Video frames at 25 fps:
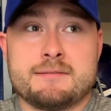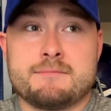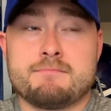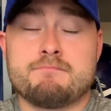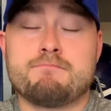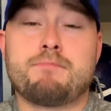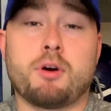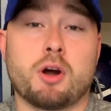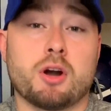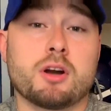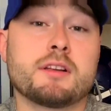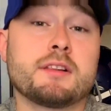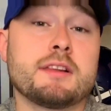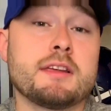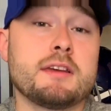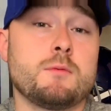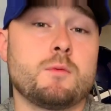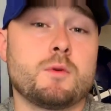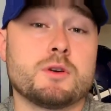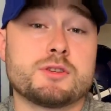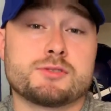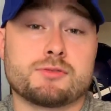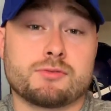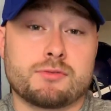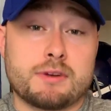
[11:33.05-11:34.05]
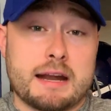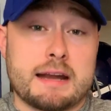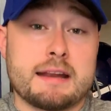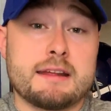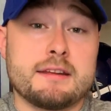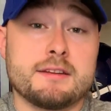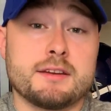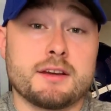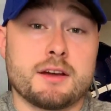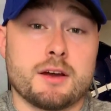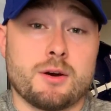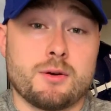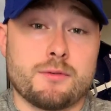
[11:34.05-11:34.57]
Barkley was ready
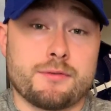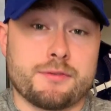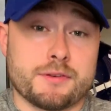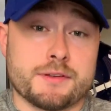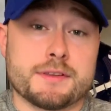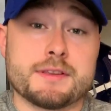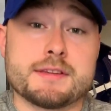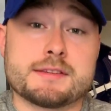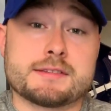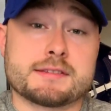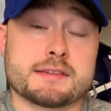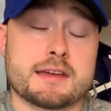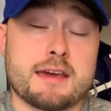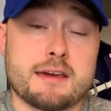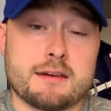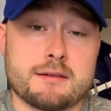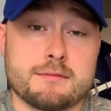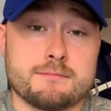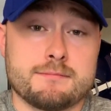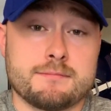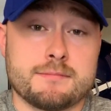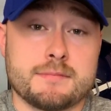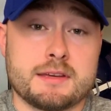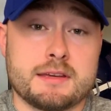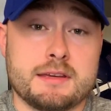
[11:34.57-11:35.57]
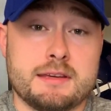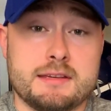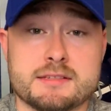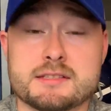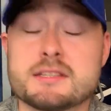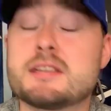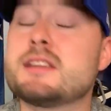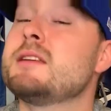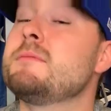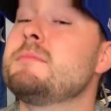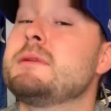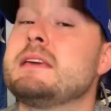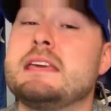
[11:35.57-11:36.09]
to go for this game, he's
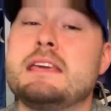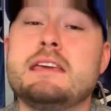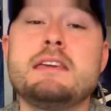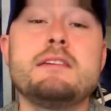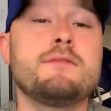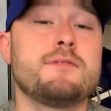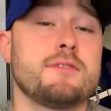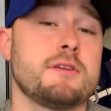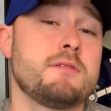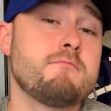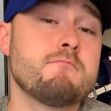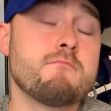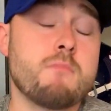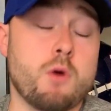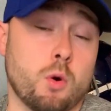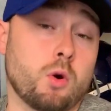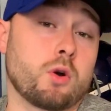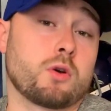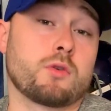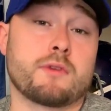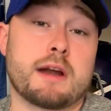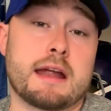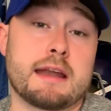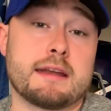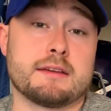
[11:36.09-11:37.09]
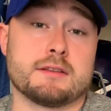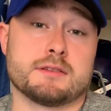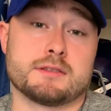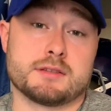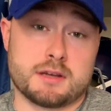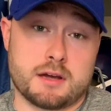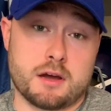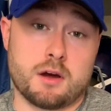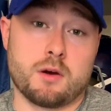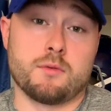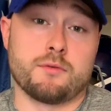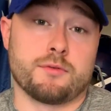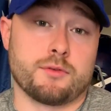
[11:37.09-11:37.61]
going to be even more ready to
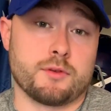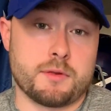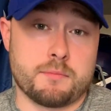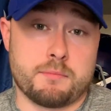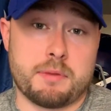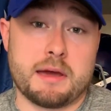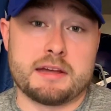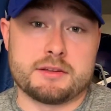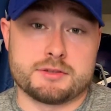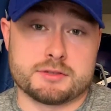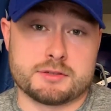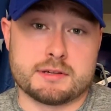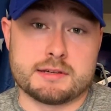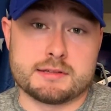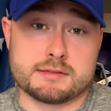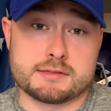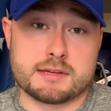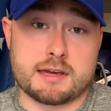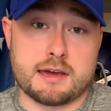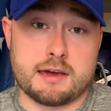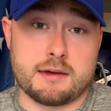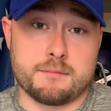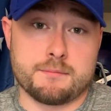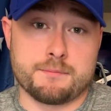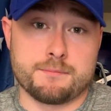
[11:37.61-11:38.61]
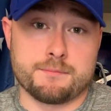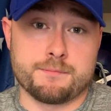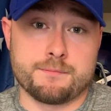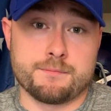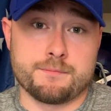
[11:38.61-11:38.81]
go for the Patriots game.